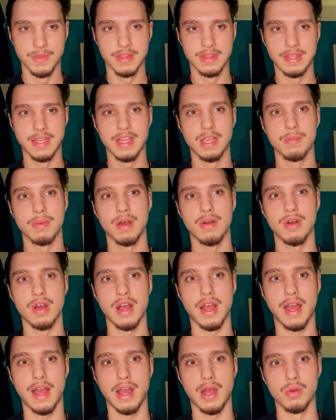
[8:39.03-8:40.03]
think about
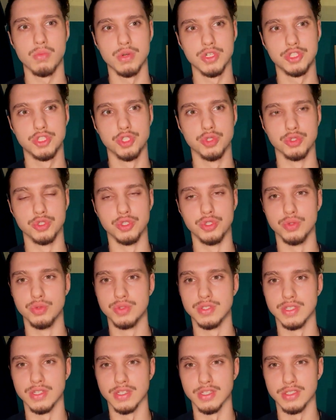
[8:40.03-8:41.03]
how much you're
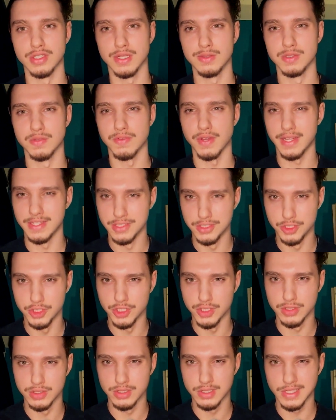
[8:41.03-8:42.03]
using in terms of energy
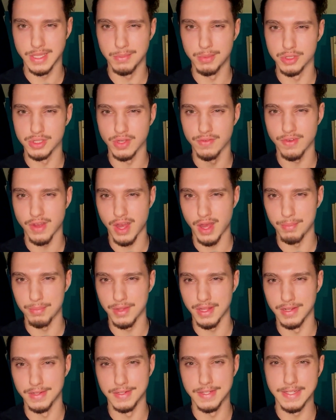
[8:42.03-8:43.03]
to keep yourself up
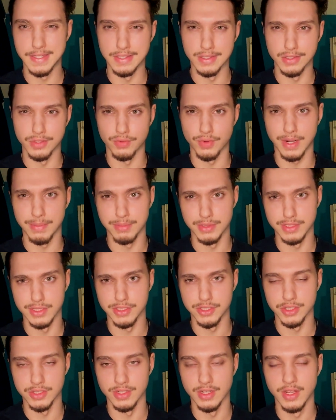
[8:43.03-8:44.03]
and leaned in the right
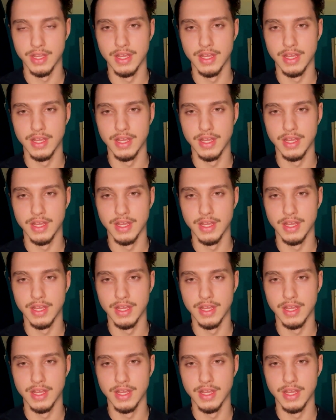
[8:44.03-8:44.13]
position.